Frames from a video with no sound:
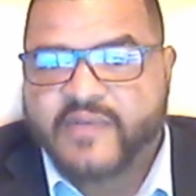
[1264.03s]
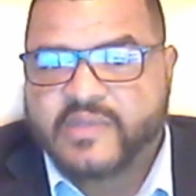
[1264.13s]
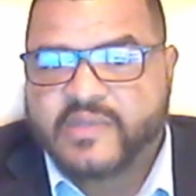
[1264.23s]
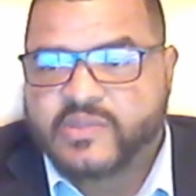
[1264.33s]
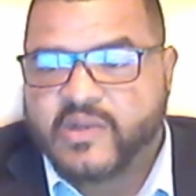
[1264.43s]

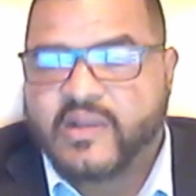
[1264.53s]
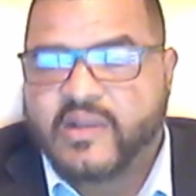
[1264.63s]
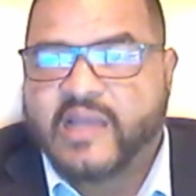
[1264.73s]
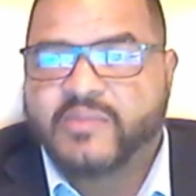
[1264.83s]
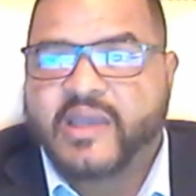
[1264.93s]
Central
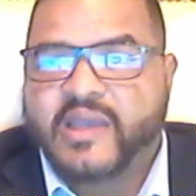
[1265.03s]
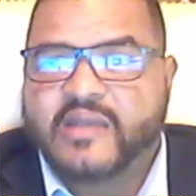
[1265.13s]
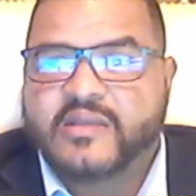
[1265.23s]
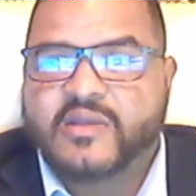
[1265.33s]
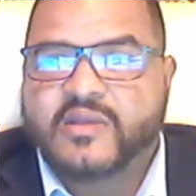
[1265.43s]
LA,
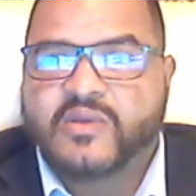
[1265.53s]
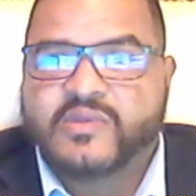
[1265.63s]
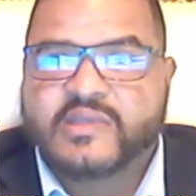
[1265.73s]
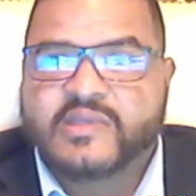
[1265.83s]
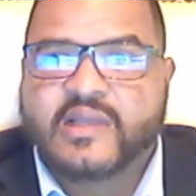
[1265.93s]
man.
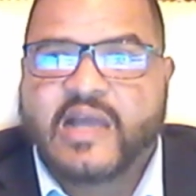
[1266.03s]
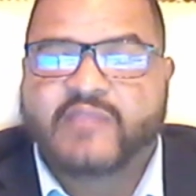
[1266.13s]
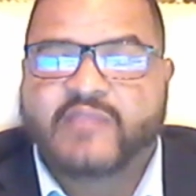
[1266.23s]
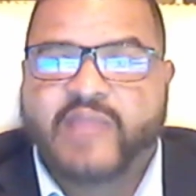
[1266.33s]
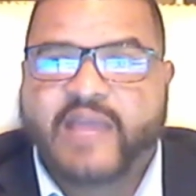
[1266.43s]
You see a
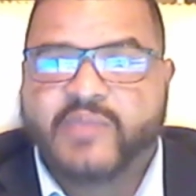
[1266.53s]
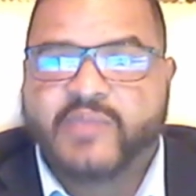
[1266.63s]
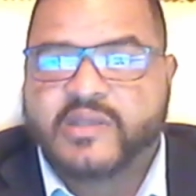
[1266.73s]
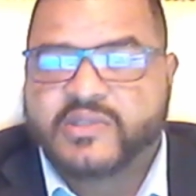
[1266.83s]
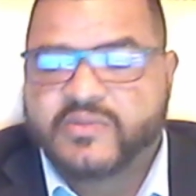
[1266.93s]
lot of black
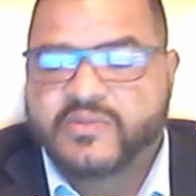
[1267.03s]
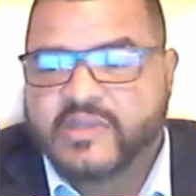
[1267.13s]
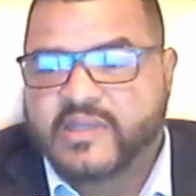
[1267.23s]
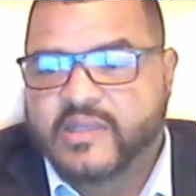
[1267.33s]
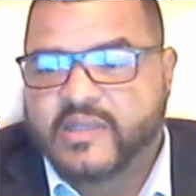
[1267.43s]
men shooting
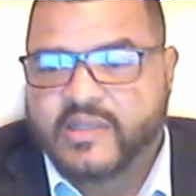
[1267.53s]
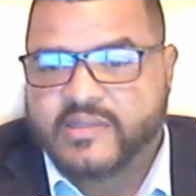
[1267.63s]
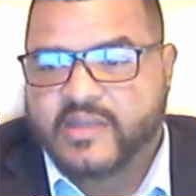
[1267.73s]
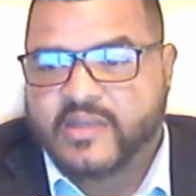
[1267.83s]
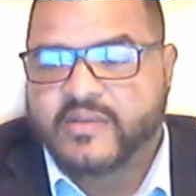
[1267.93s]
and killing
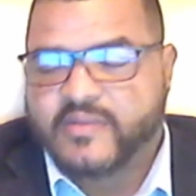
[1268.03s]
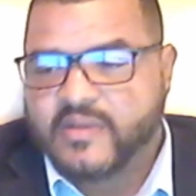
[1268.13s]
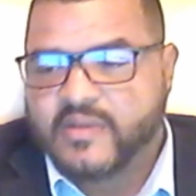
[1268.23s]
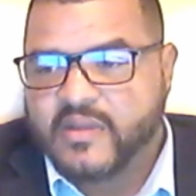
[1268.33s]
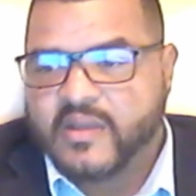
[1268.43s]
each other,
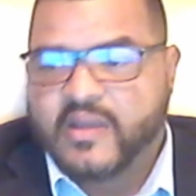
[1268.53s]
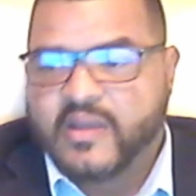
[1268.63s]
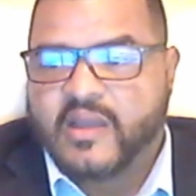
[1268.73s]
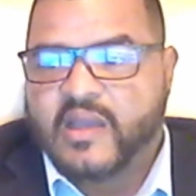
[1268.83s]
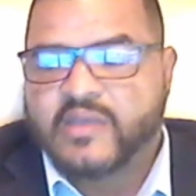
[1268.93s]

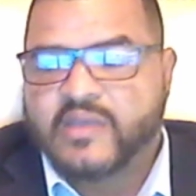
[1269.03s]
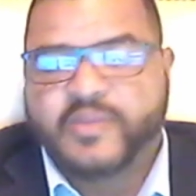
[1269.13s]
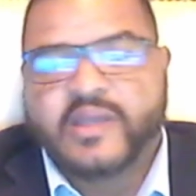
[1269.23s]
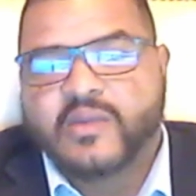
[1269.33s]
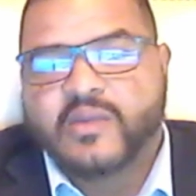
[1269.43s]
and you
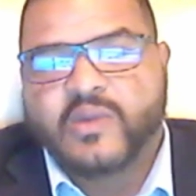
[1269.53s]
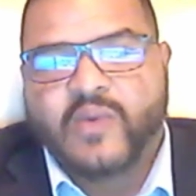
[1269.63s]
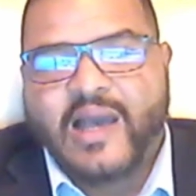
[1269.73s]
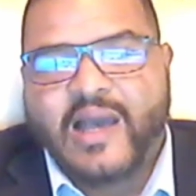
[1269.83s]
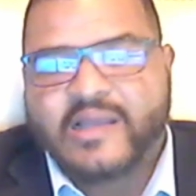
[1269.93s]
begin to
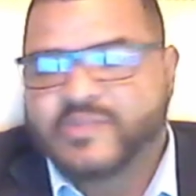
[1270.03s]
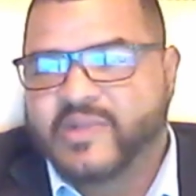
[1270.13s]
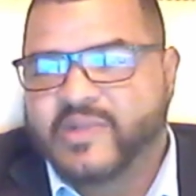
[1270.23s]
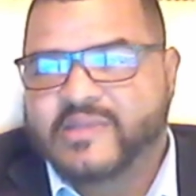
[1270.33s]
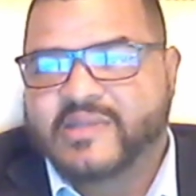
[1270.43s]
wonder, why are these
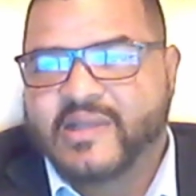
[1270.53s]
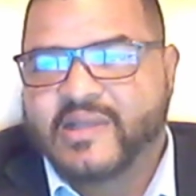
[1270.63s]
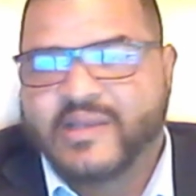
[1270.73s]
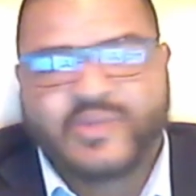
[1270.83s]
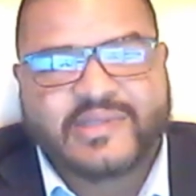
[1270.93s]
brothers
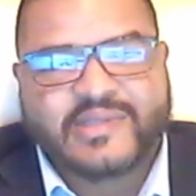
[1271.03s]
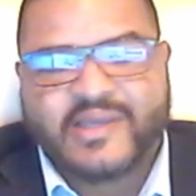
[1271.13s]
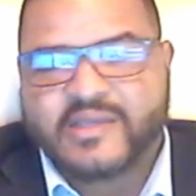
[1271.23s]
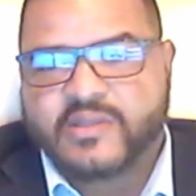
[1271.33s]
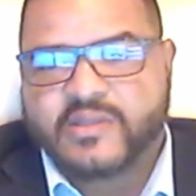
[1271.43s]
killing me? What's
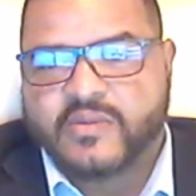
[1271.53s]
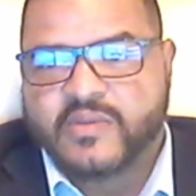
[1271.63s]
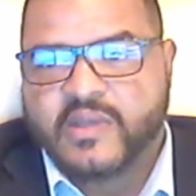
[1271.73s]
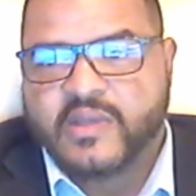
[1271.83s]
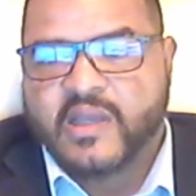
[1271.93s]
the issue?
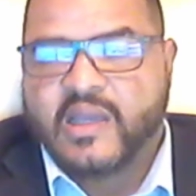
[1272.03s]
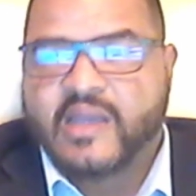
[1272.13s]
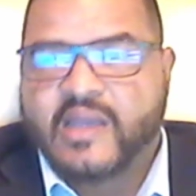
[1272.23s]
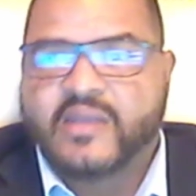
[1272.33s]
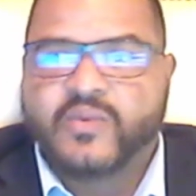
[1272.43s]

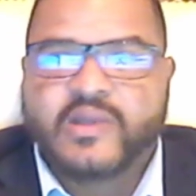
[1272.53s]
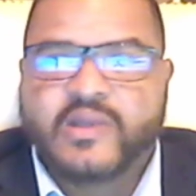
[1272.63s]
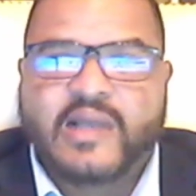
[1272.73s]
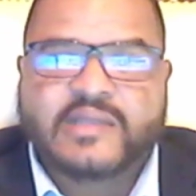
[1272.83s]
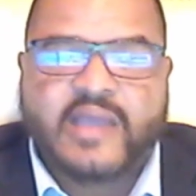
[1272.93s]
And then you
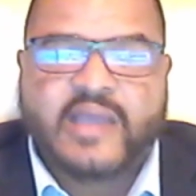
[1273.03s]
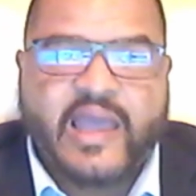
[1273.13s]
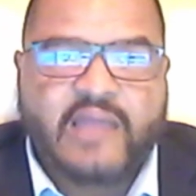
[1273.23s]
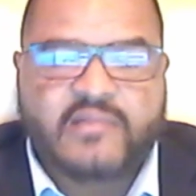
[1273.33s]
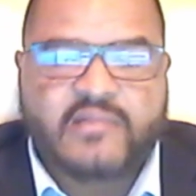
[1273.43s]
realize they're
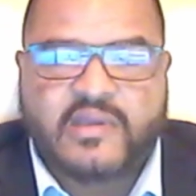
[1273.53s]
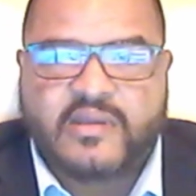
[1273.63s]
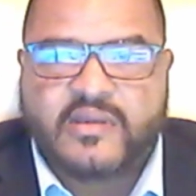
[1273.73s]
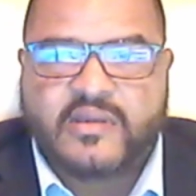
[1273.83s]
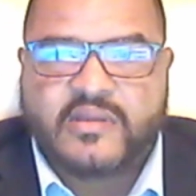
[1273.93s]
angry.
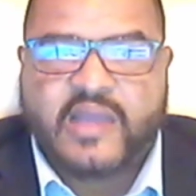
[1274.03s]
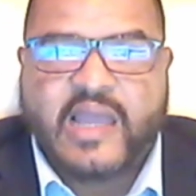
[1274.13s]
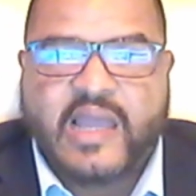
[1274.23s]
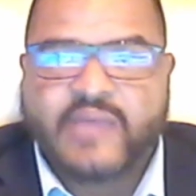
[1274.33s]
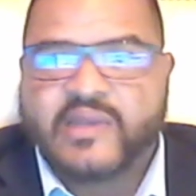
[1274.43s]

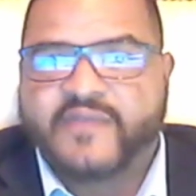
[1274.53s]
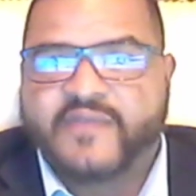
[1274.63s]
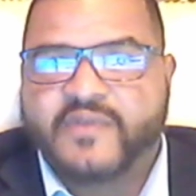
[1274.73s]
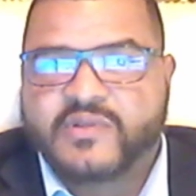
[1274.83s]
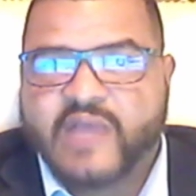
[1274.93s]
They're angry and
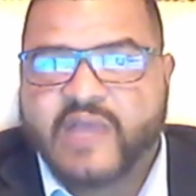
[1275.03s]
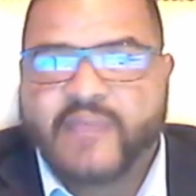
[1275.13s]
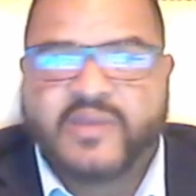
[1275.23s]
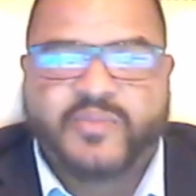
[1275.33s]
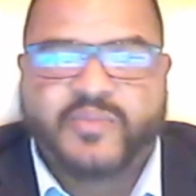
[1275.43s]
they feel
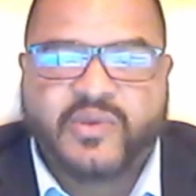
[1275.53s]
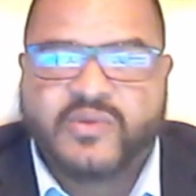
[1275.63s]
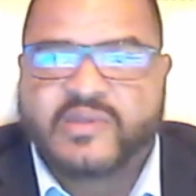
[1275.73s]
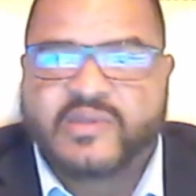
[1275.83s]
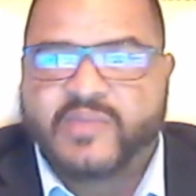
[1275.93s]
trapped, they're
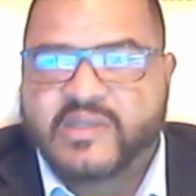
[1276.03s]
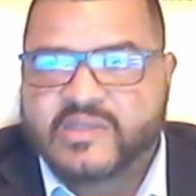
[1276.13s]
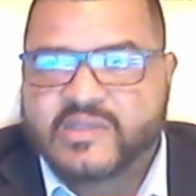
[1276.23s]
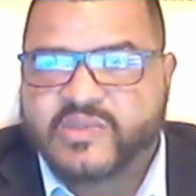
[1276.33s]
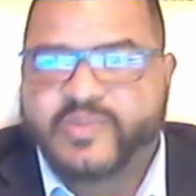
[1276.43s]
abused, they've been
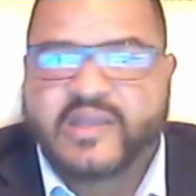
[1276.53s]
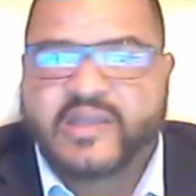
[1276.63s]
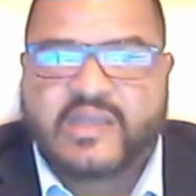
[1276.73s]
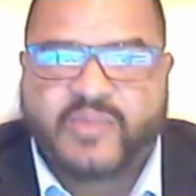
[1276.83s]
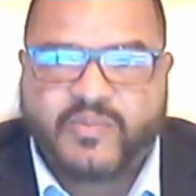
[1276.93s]

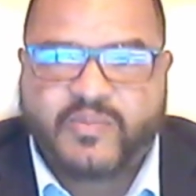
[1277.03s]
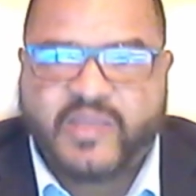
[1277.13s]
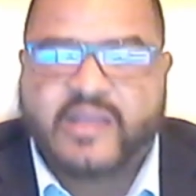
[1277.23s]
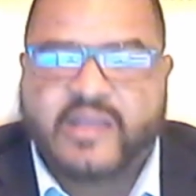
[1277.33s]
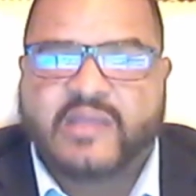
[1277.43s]
disrespected, they've been
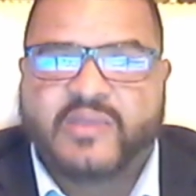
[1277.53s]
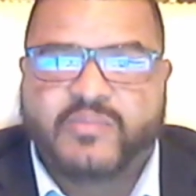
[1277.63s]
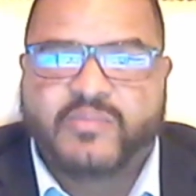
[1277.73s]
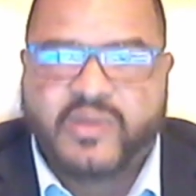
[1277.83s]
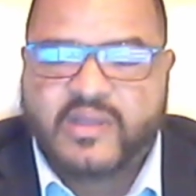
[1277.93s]
beat, they've
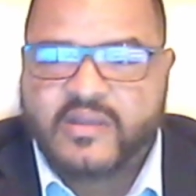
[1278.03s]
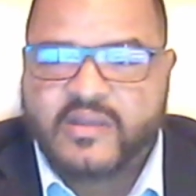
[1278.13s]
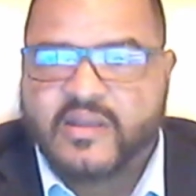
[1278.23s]
been bullied.